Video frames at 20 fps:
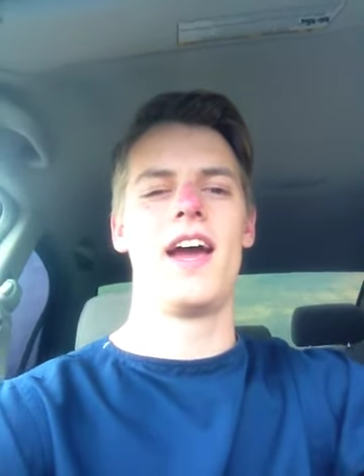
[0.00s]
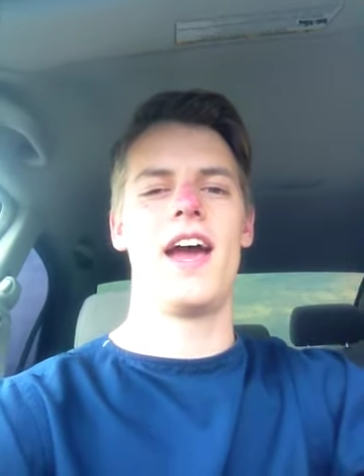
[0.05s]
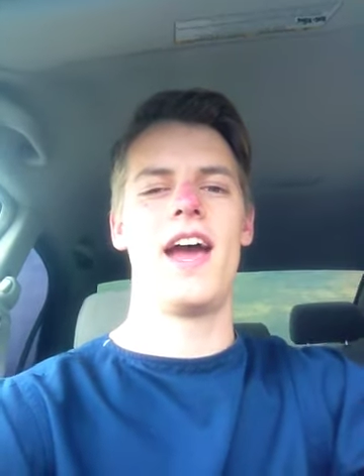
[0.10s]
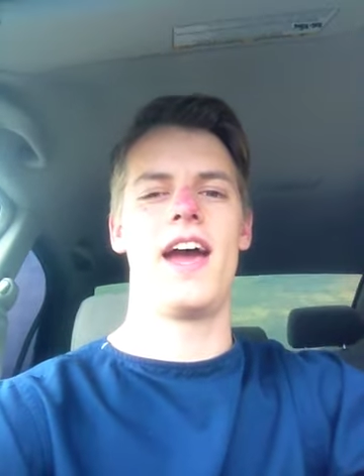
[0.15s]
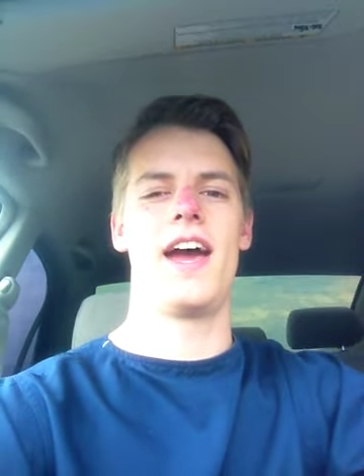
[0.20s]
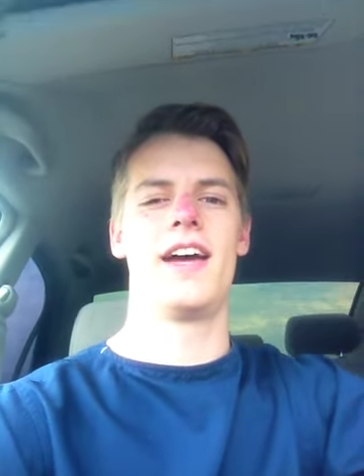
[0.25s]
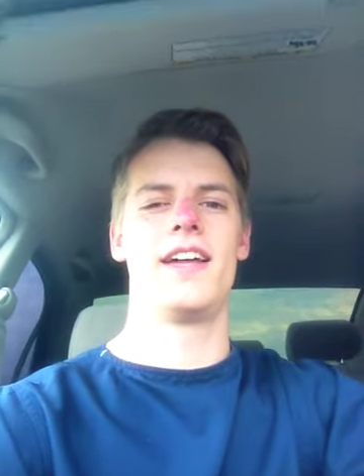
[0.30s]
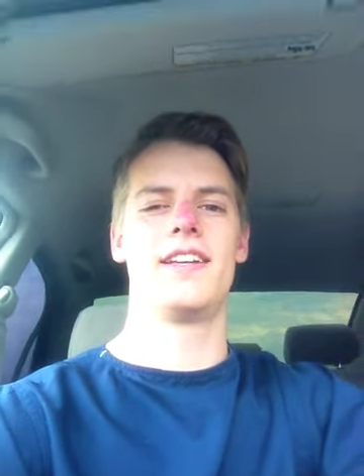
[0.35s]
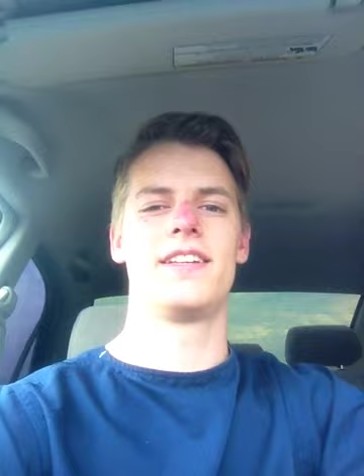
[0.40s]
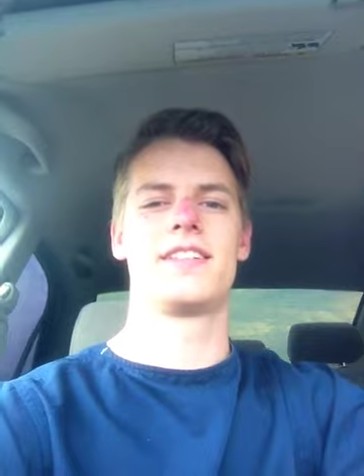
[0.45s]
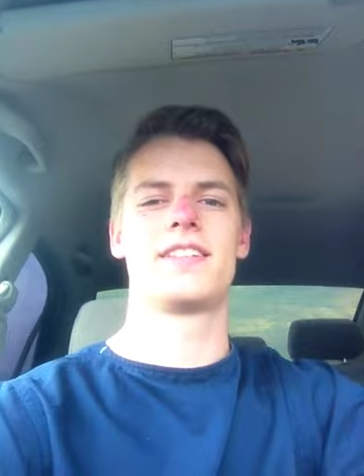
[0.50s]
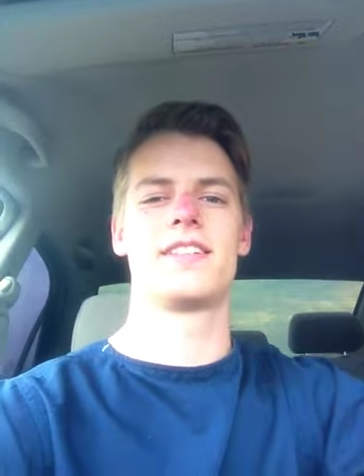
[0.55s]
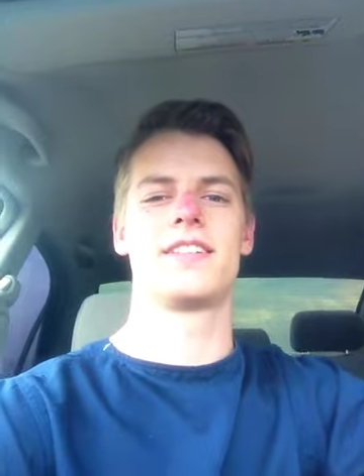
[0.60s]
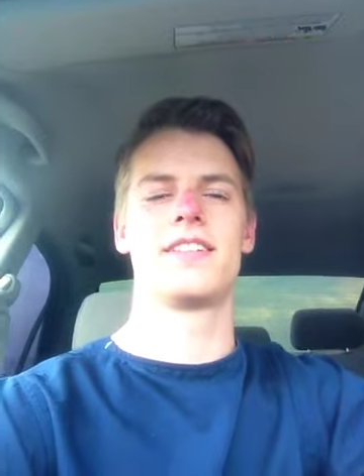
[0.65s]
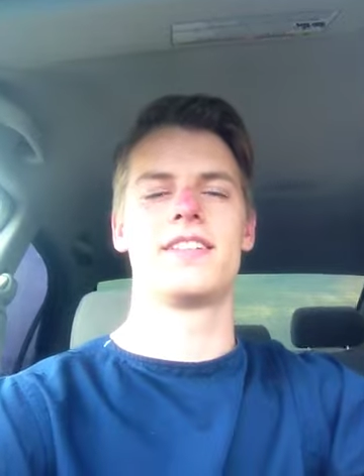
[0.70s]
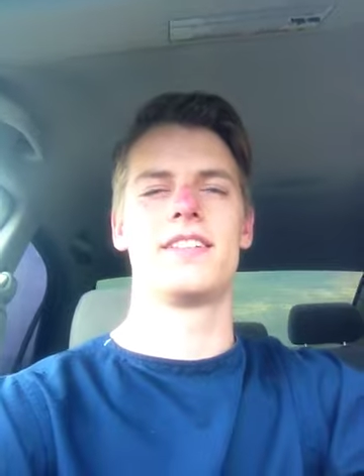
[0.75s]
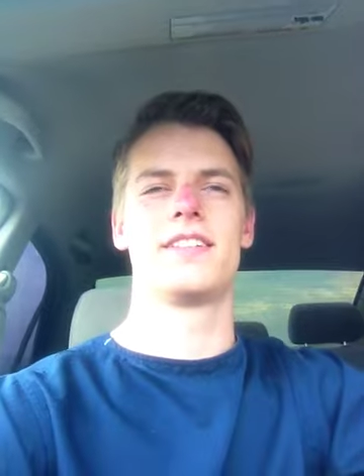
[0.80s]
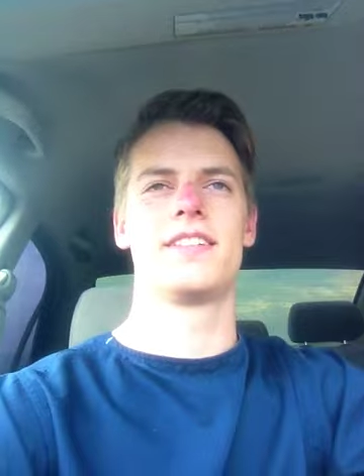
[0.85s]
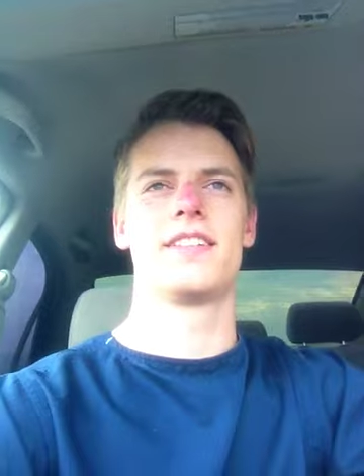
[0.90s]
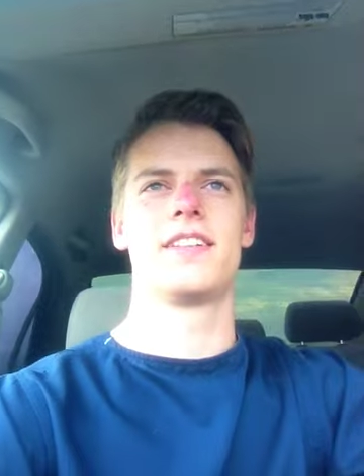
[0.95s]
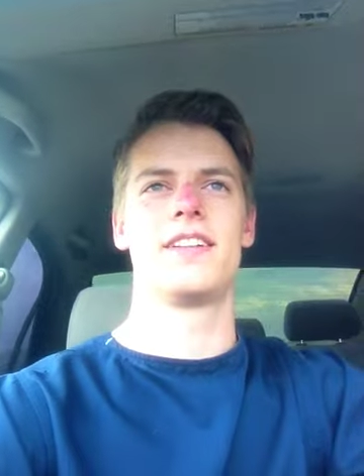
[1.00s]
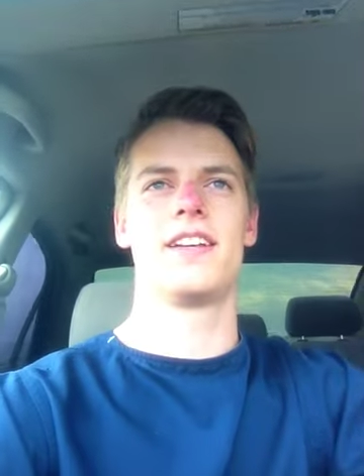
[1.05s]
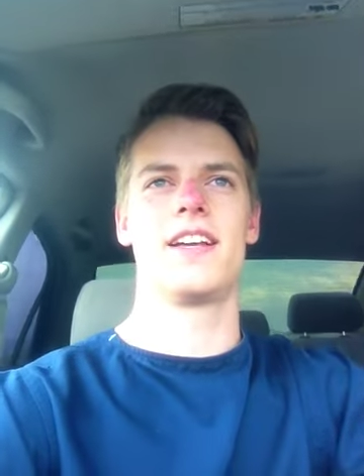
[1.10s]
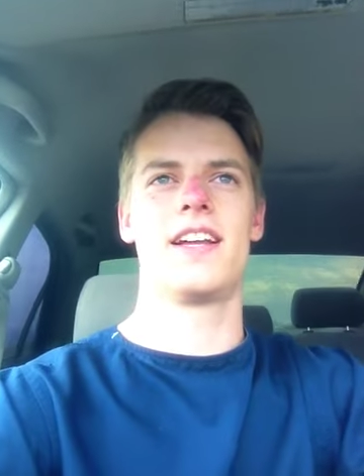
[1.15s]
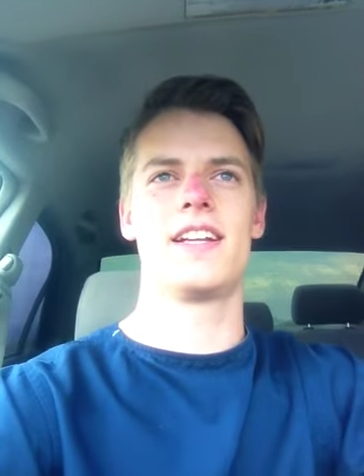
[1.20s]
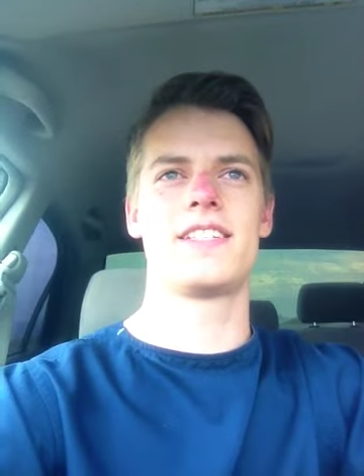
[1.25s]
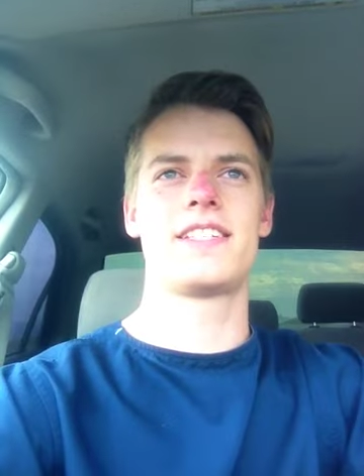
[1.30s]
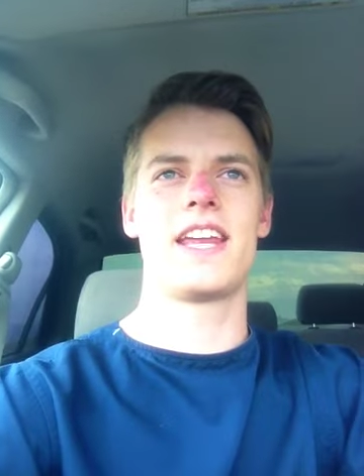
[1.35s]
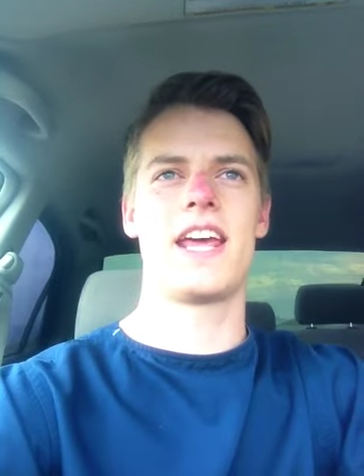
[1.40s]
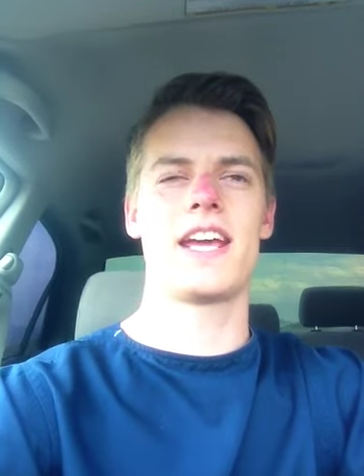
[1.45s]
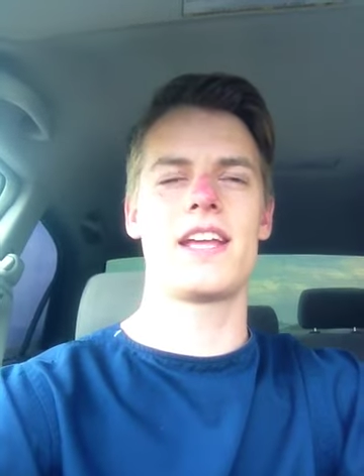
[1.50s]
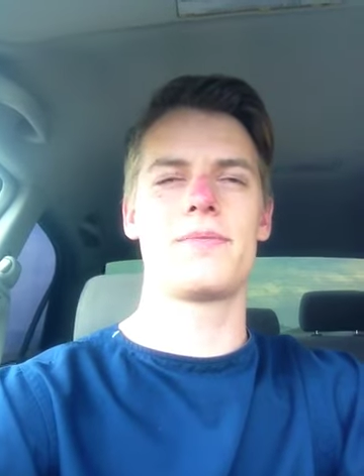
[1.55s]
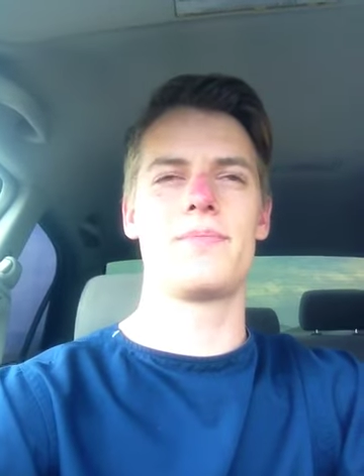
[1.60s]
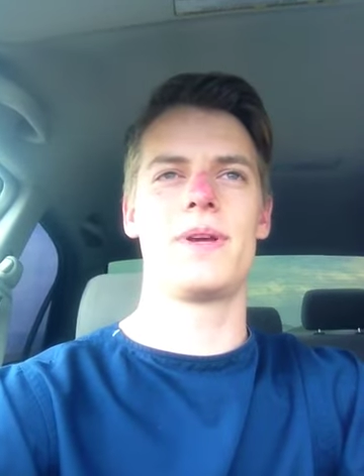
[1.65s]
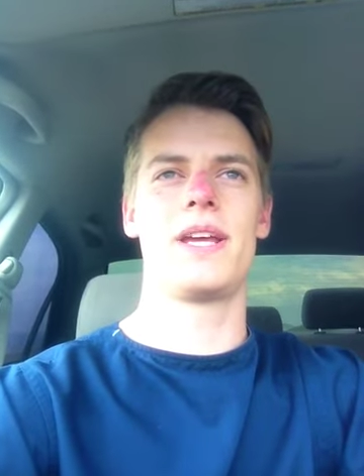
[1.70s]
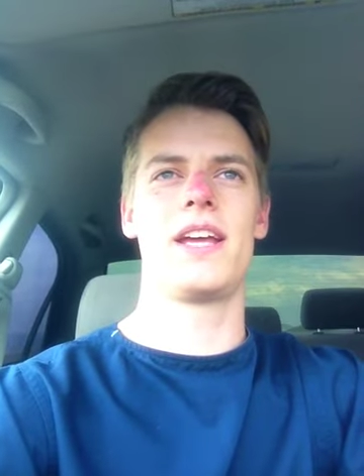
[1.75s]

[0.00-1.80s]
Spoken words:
and it's taken